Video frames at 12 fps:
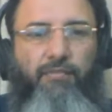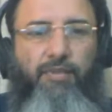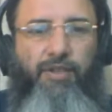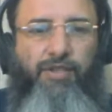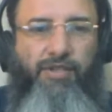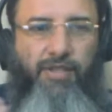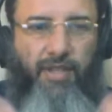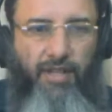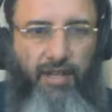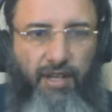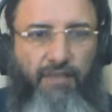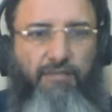
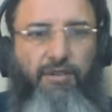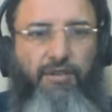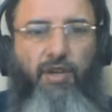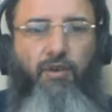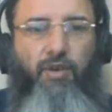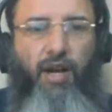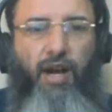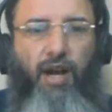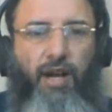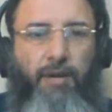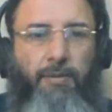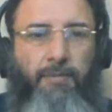preserved the
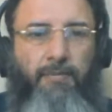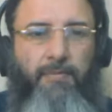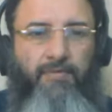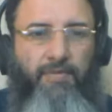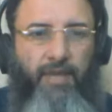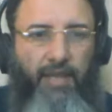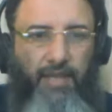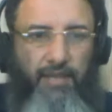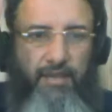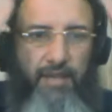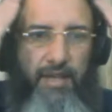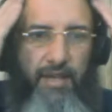Quran
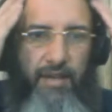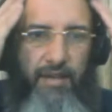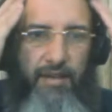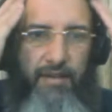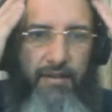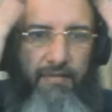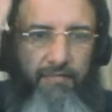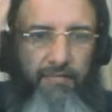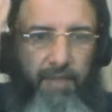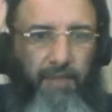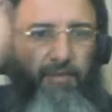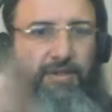in their
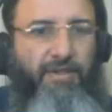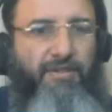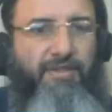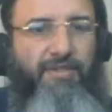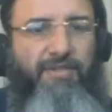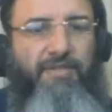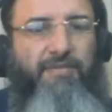memories.